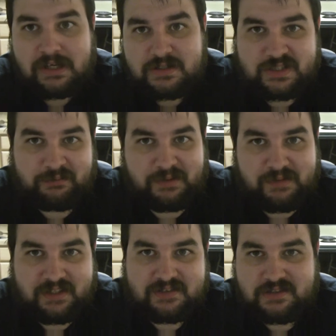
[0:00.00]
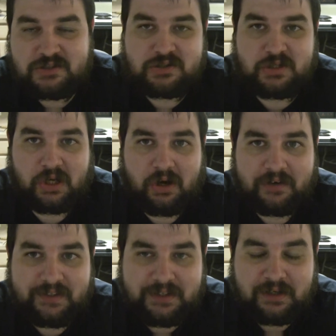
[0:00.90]
simply because it's just a
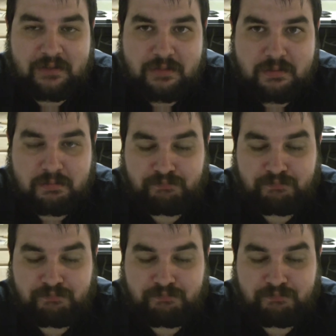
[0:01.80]
card that you can